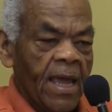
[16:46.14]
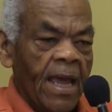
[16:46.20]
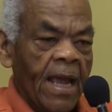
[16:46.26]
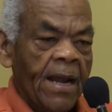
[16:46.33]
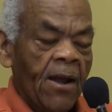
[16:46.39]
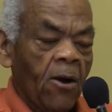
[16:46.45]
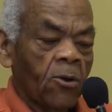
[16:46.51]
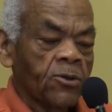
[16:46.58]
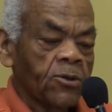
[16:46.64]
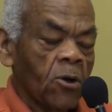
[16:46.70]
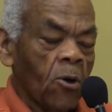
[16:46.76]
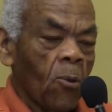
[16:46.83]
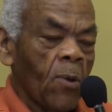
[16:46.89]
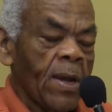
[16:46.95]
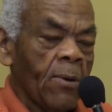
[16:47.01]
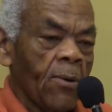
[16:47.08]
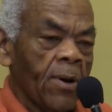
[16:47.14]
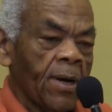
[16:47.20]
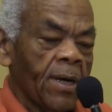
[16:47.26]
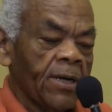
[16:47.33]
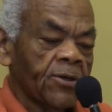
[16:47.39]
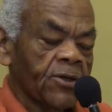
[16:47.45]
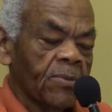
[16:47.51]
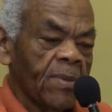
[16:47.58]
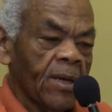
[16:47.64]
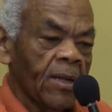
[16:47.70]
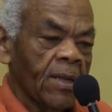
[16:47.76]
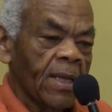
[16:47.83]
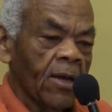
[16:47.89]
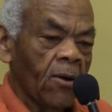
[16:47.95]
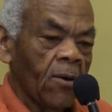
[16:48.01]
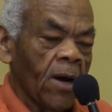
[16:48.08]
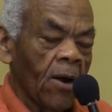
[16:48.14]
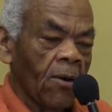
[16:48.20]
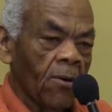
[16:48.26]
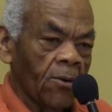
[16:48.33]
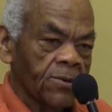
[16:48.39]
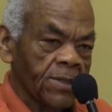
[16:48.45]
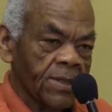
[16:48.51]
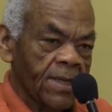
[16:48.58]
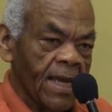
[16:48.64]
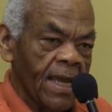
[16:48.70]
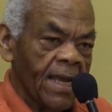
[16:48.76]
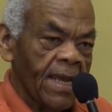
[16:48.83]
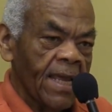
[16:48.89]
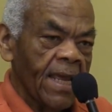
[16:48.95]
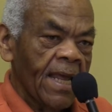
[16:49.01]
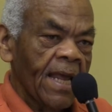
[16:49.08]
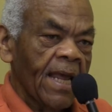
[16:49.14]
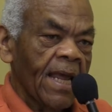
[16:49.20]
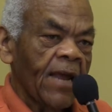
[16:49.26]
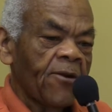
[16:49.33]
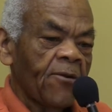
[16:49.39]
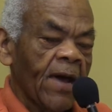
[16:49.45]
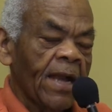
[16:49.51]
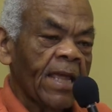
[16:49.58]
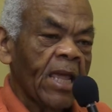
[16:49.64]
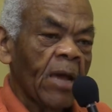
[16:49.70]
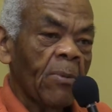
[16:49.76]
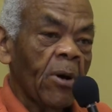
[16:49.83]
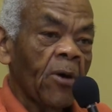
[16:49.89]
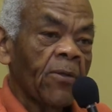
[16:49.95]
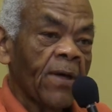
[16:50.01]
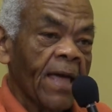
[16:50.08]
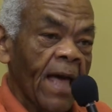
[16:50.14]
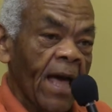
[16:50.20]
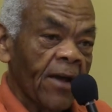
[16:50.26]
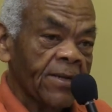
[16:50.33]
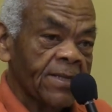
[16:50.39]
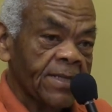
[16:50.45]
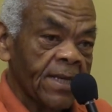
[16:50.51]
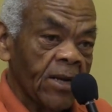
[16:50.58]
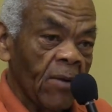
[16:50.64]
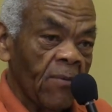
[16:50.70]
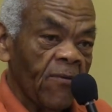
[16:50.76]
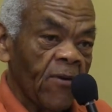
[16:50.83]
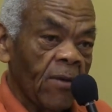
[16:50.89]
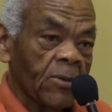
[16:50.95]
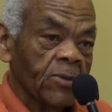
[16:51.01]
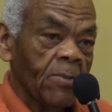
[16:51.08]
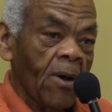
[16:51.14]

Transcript: And also, we were instrumental in going across the state and trying to help other counties set up farmers